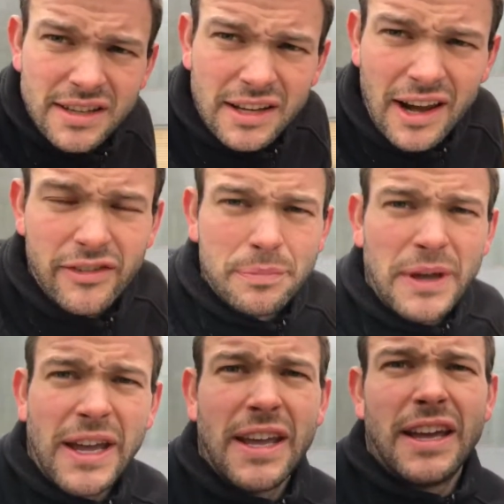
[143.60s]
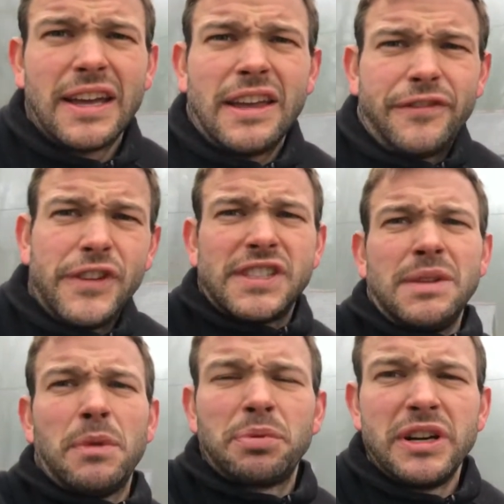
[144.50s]
the clever bit. If you
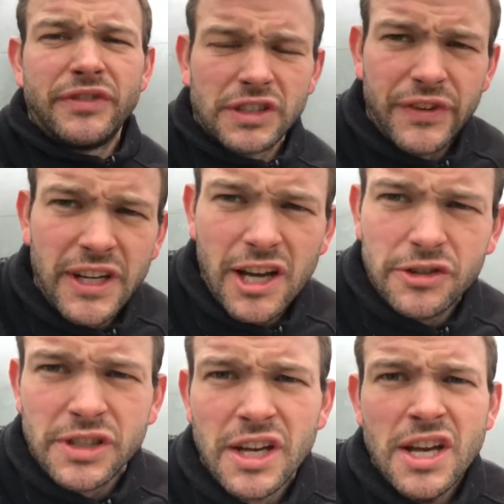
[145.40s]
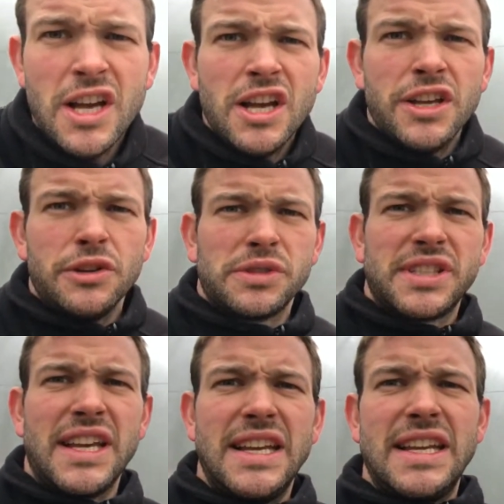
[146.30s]
see my previous videos, you'll
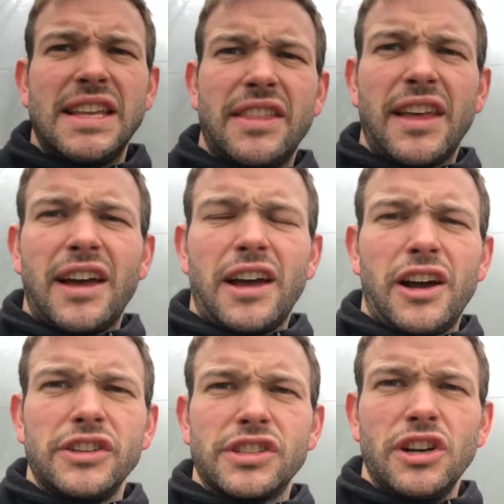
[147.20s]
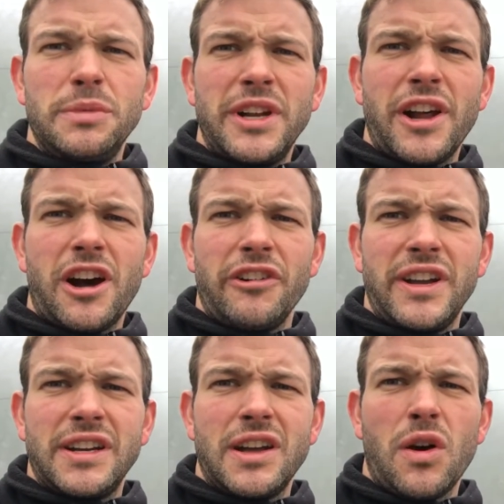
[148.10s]
see that I was and
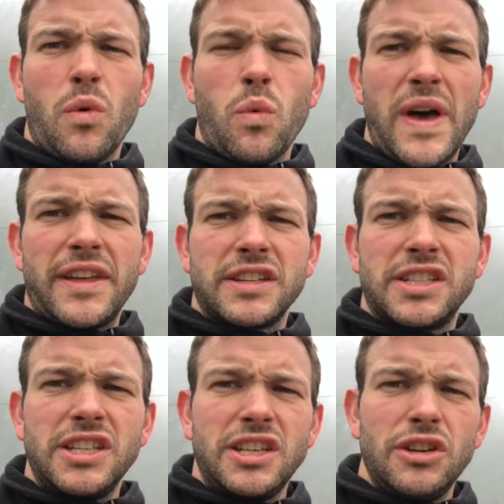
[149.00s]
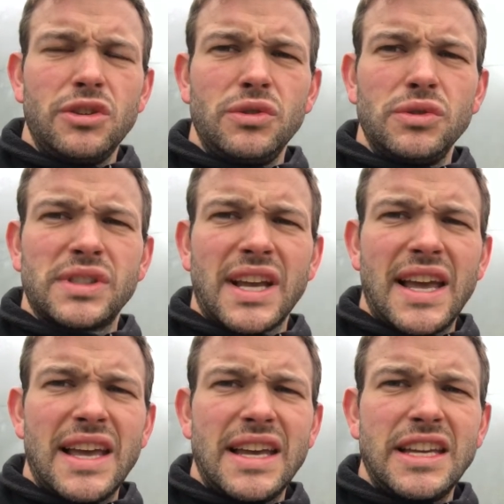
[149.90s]
ahhing whether to use
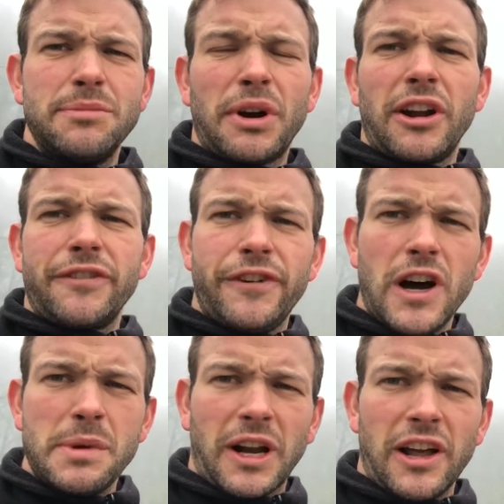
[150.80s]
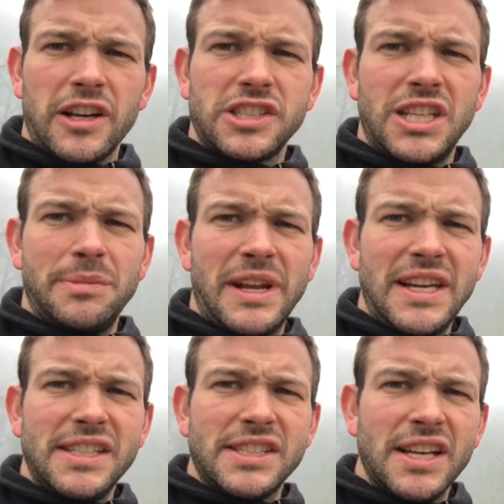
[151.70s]
you buy like fiberglass
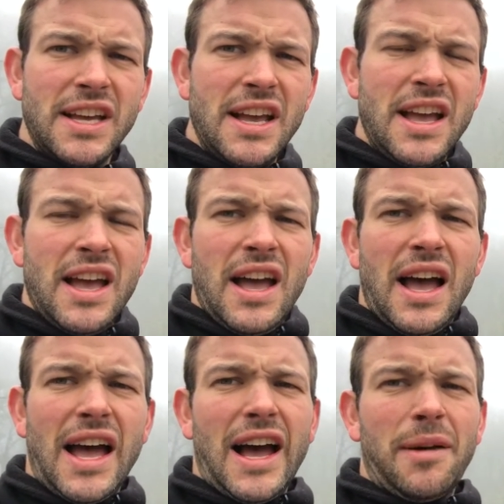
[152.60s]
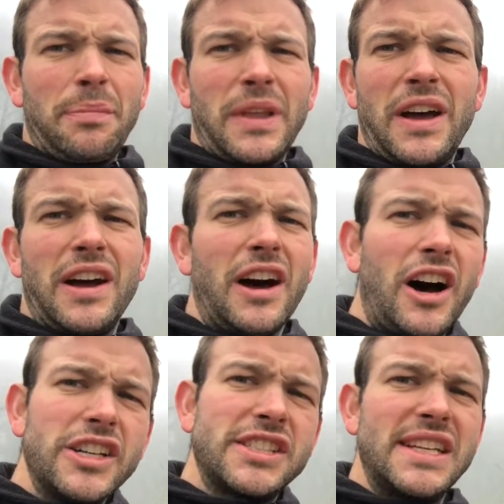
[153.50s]
chimneys. I
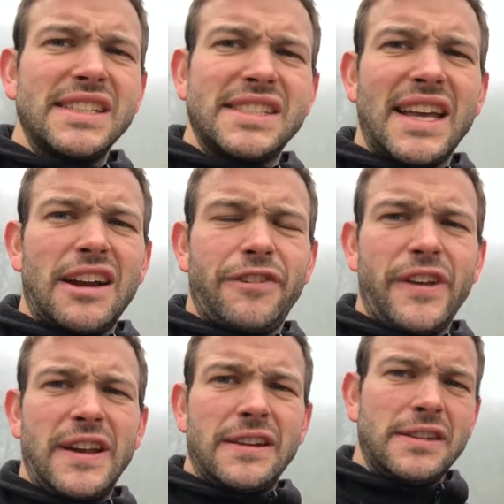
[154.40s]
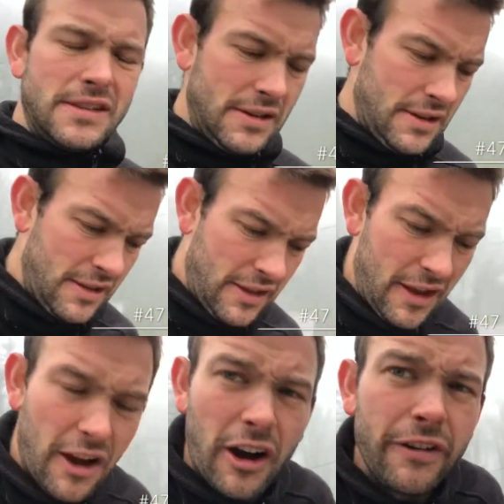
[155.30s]
just didn't see anything
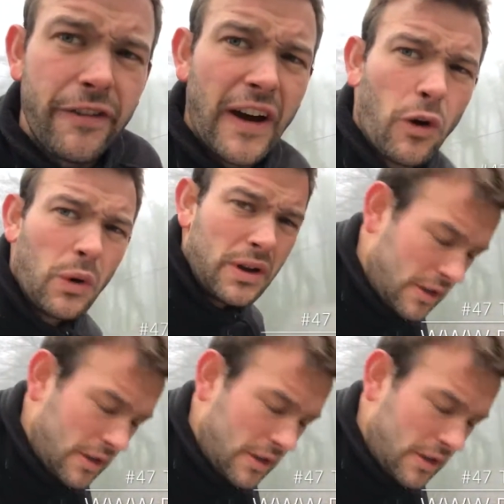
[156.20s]
that I felt